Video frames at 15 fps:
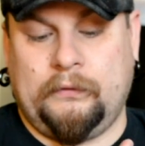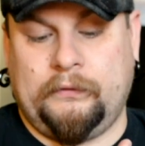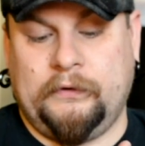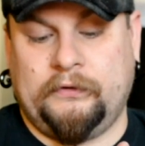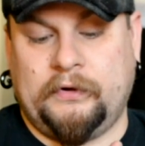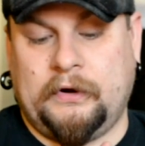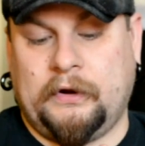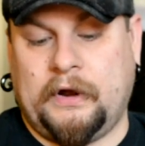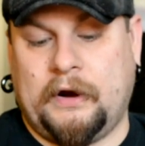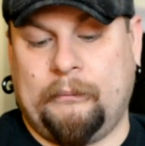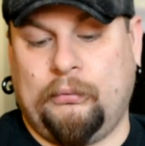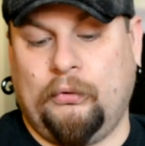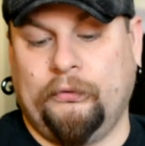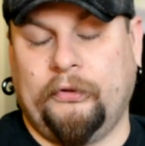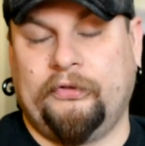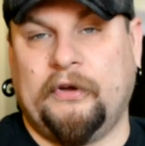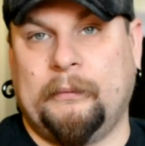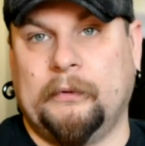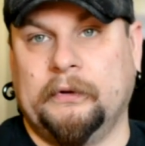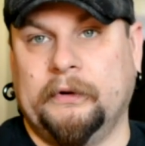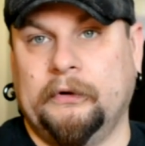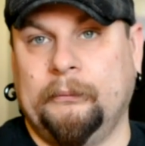this is going to kind of pull the
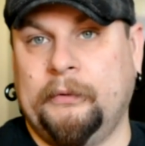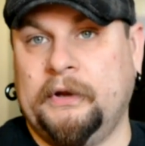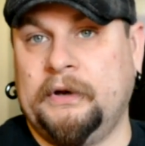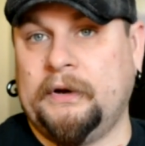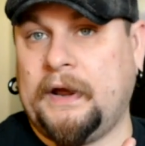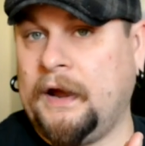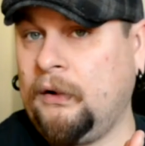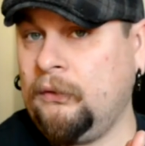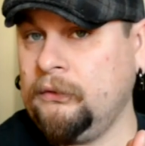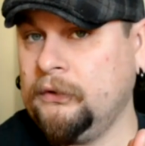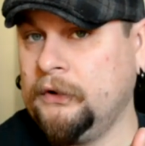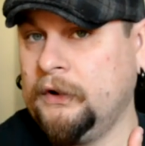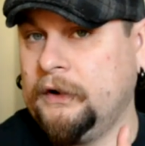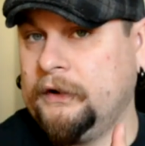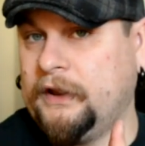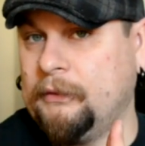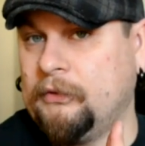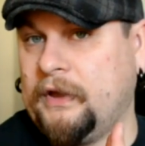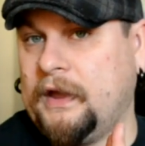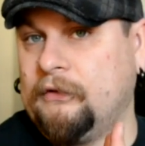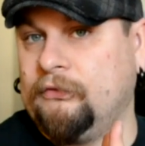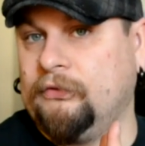thumb a little bit out to keep
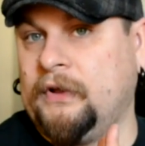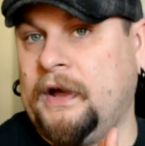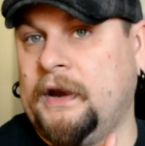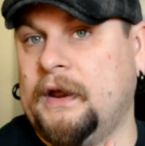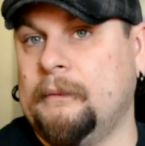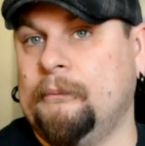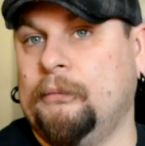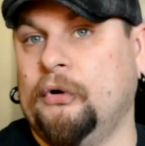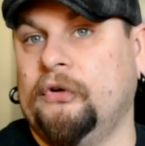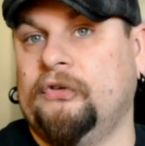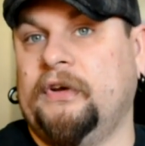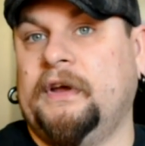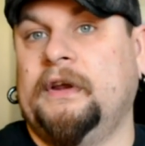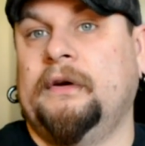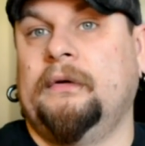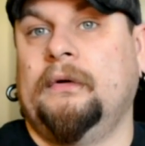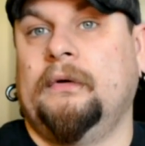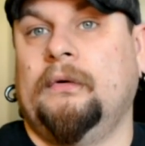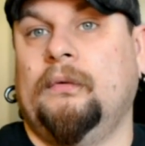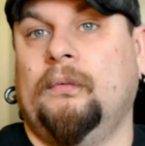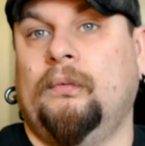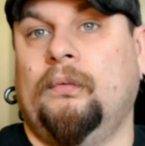the hand flat and push in
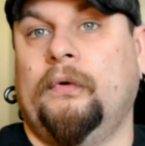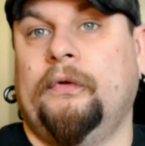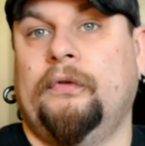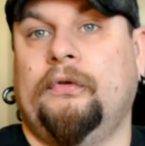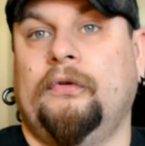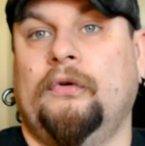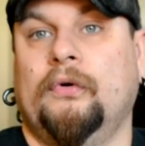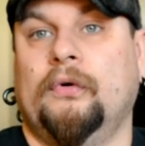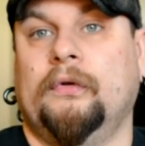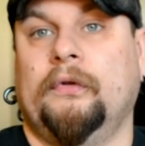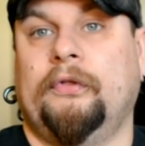with your